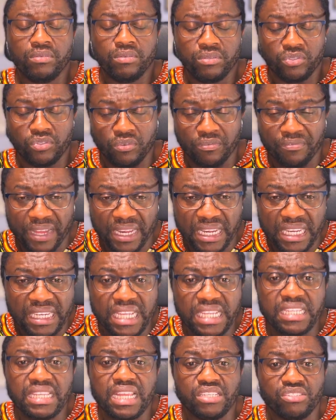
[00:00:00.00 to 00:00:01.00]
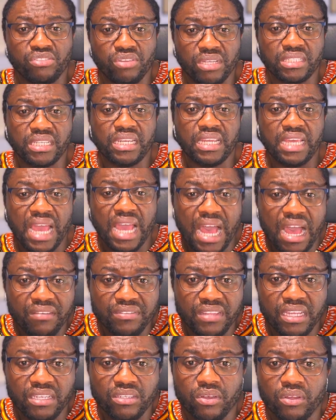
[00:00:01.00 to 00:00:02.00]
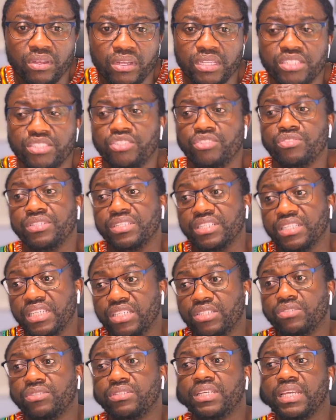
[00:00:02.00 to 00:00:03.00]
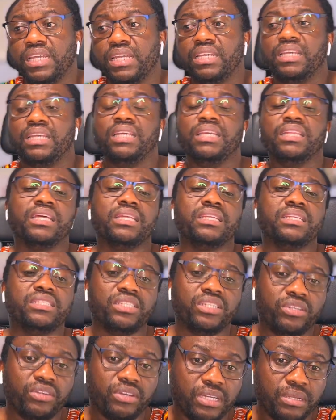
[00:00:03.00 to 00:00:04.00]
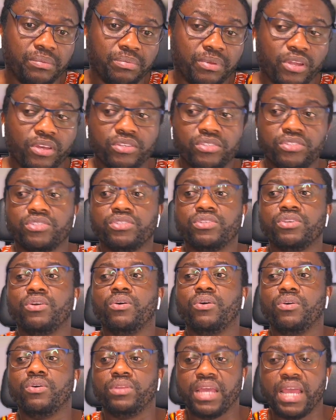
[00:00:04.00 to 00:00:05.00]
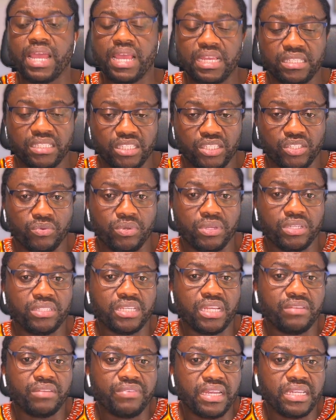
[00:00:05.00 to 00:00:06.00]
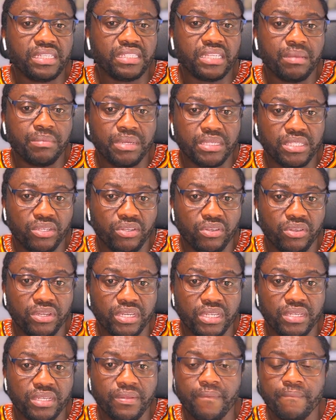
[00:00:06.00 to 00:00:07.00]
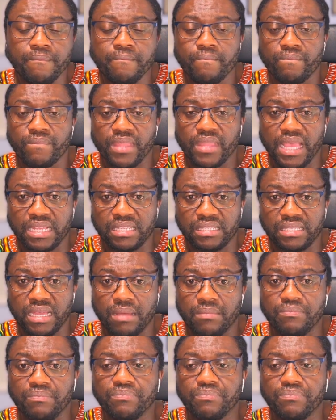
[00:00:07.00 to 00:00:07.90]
To validate that you actually have that knowledge, you need to take either the Security Plus or the ISC Squared Certified in Cybersecurity exam.